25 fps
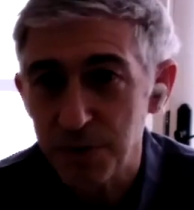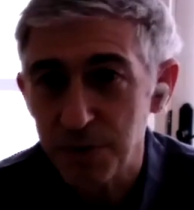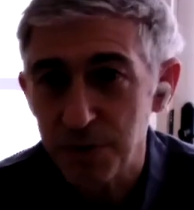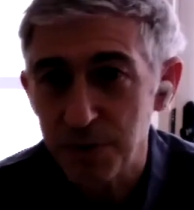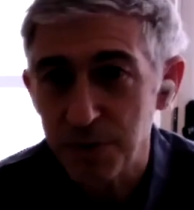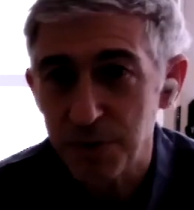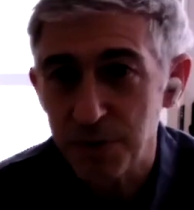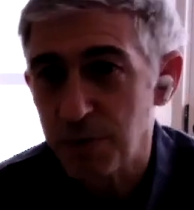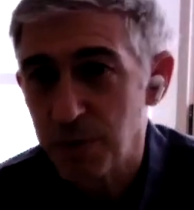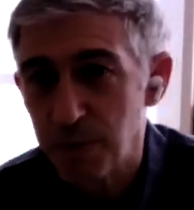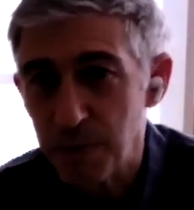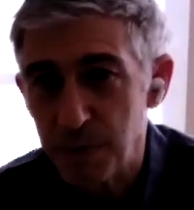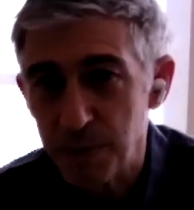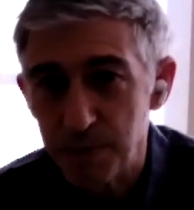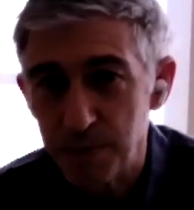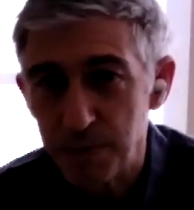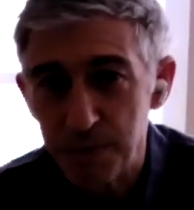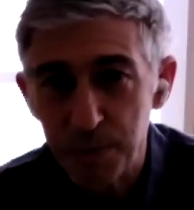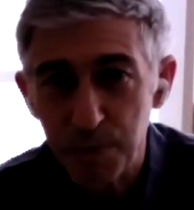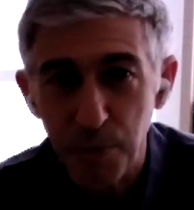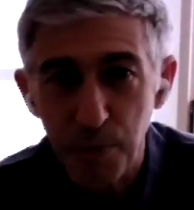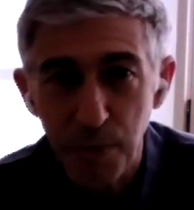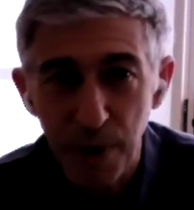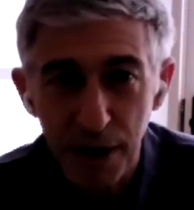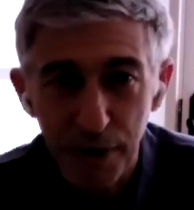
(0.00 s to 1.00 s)
which
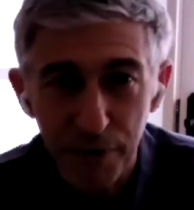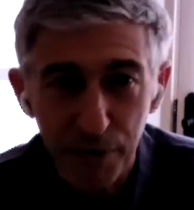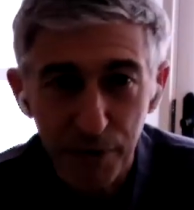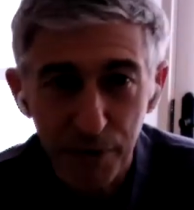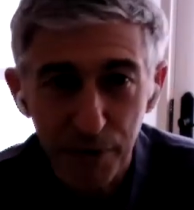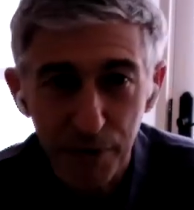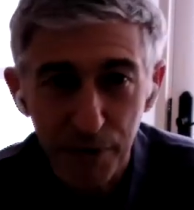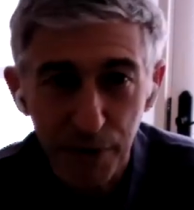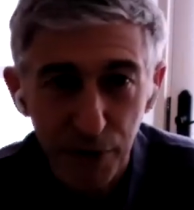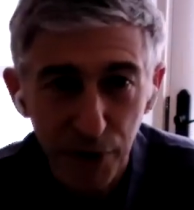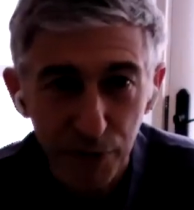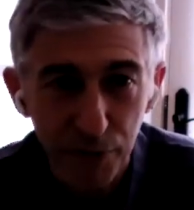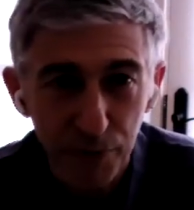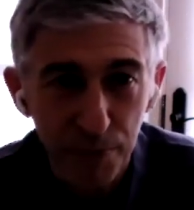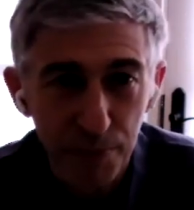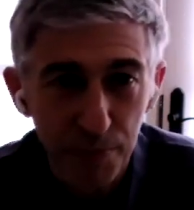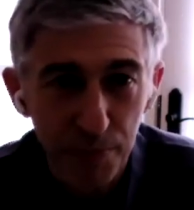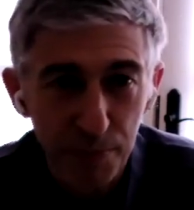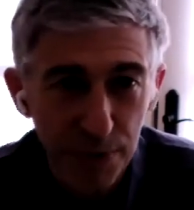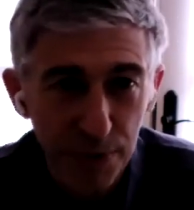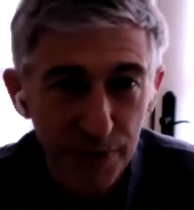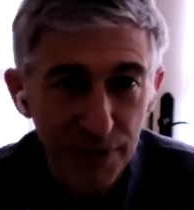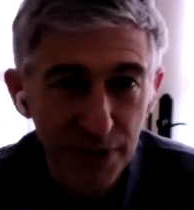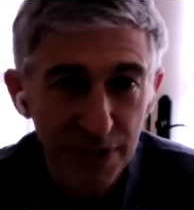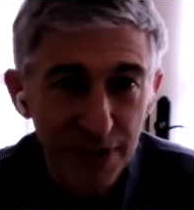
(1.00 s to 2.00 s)
people may have heard of
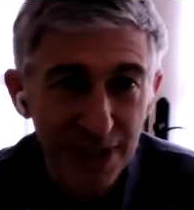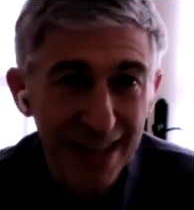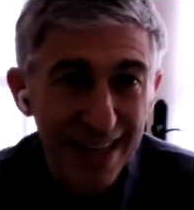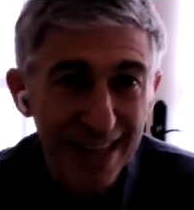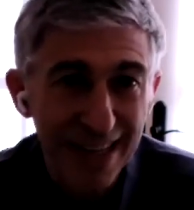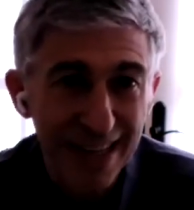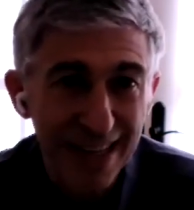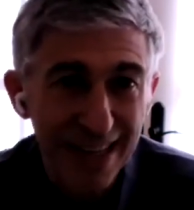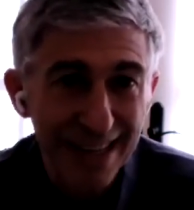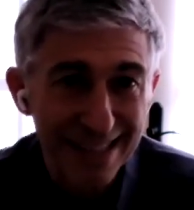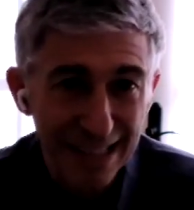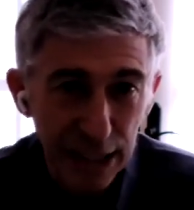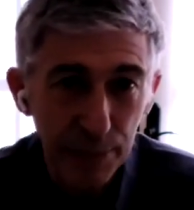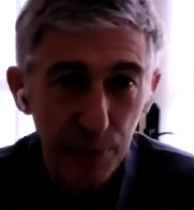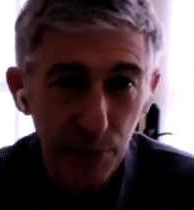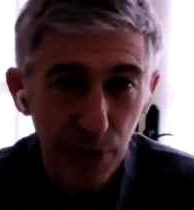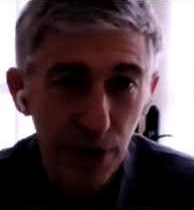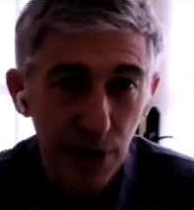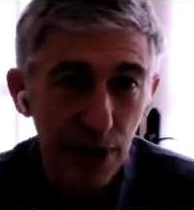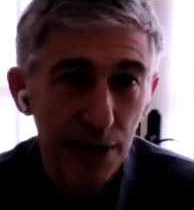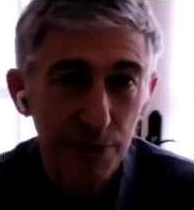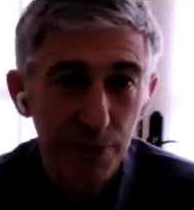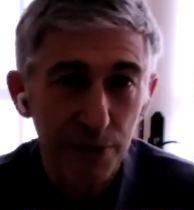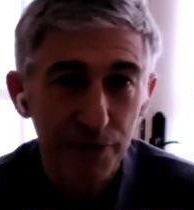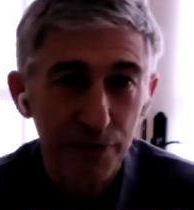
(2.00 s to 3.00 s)
previously as
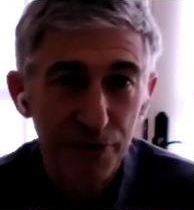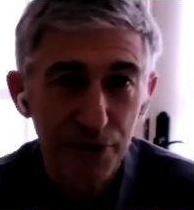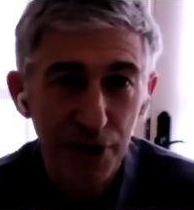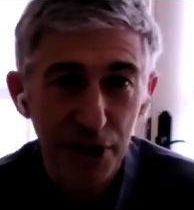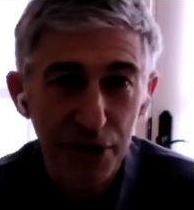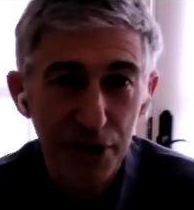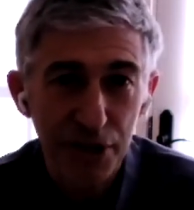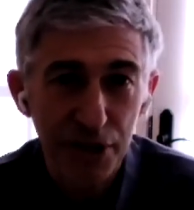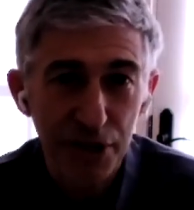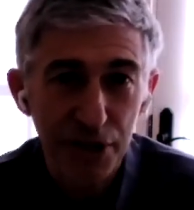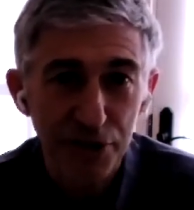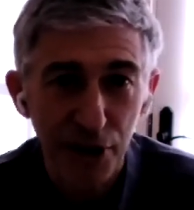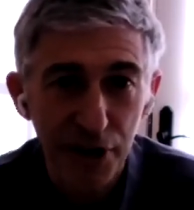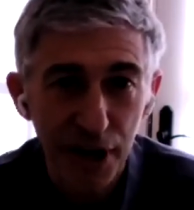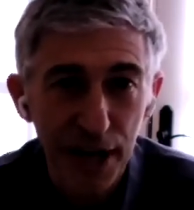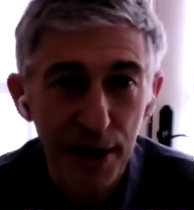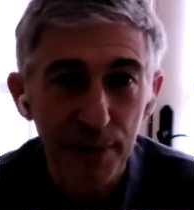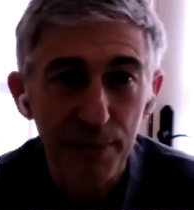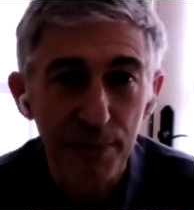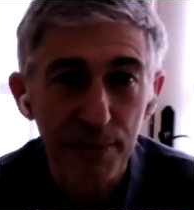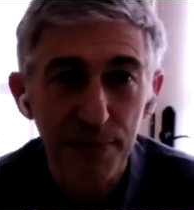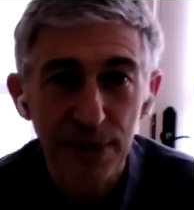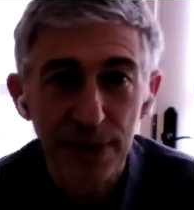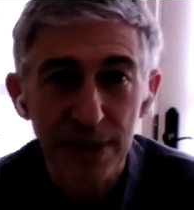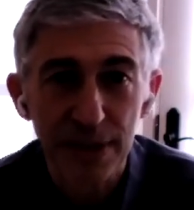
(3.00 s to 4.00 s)
Libra, we've changed our
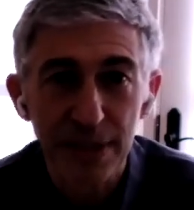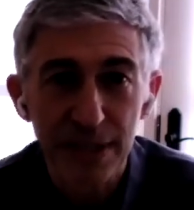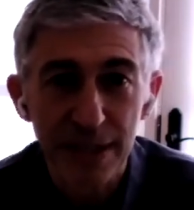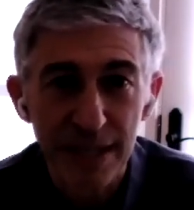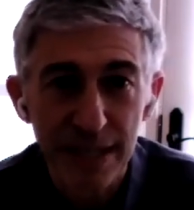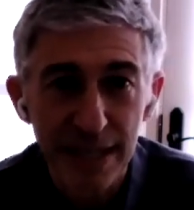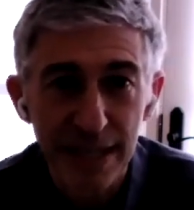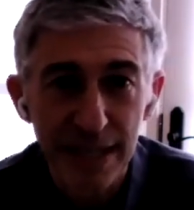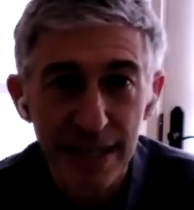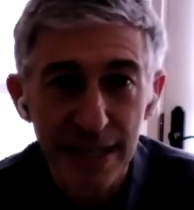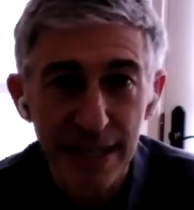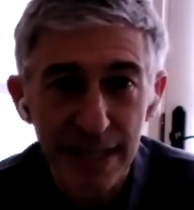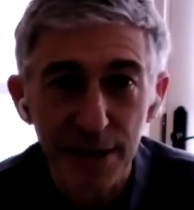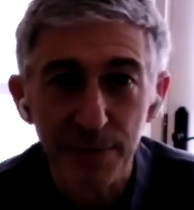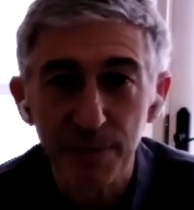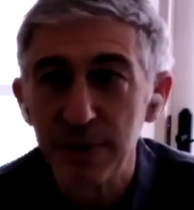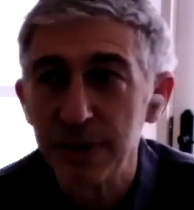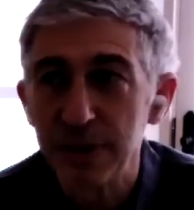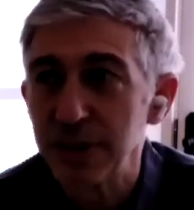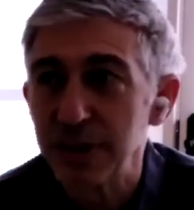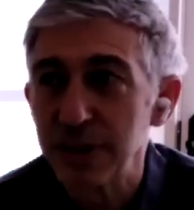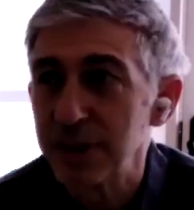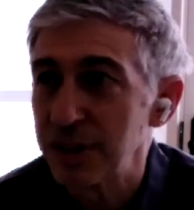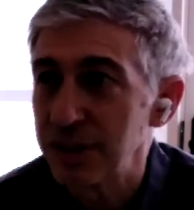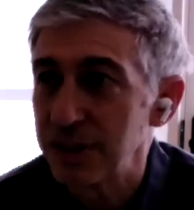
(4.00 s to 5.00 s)
name to Diem,
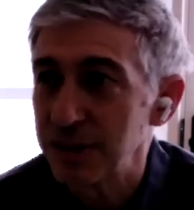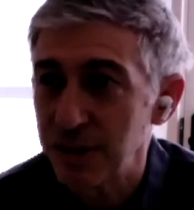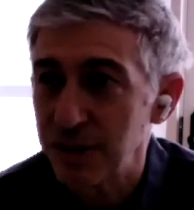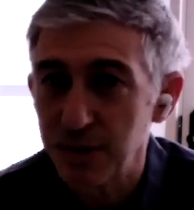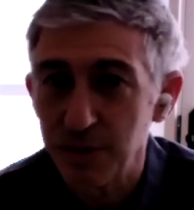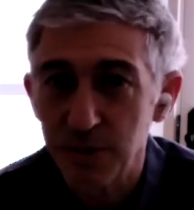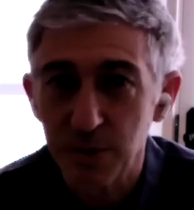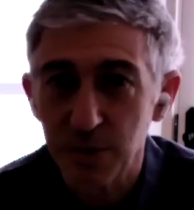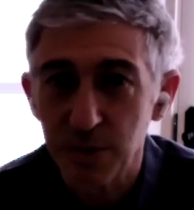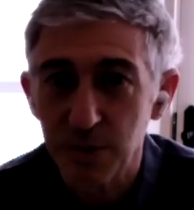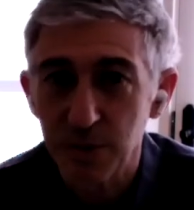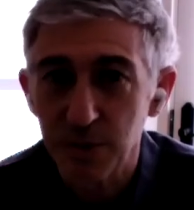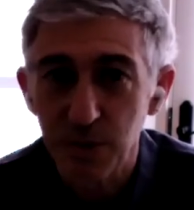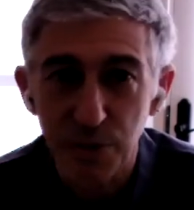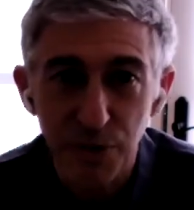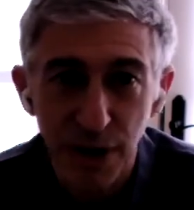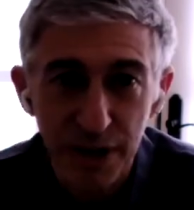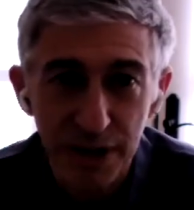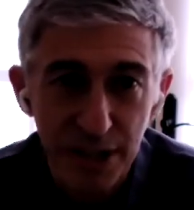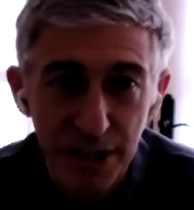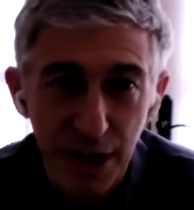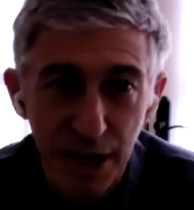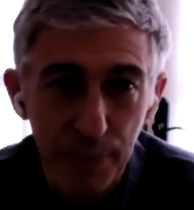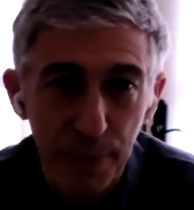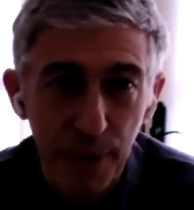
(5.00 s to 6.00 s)
which is, a, you know, we're
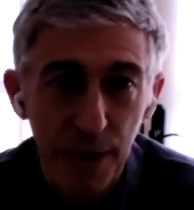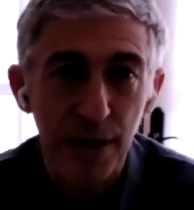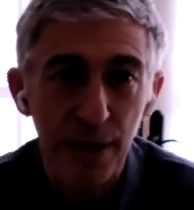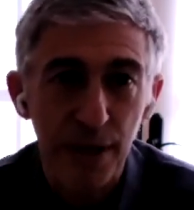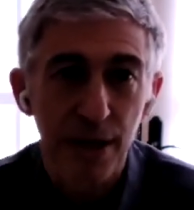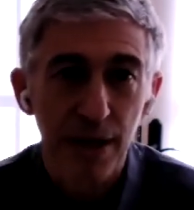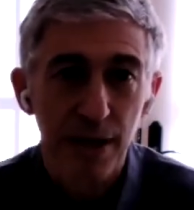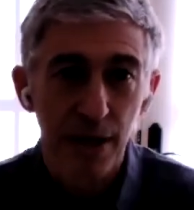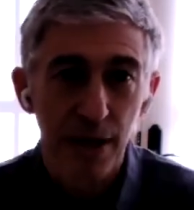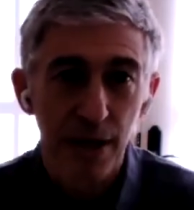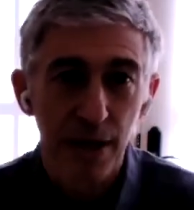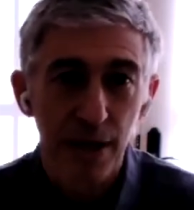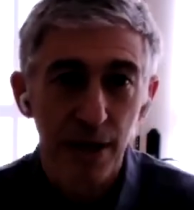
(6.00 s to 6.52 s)
trying to set up a,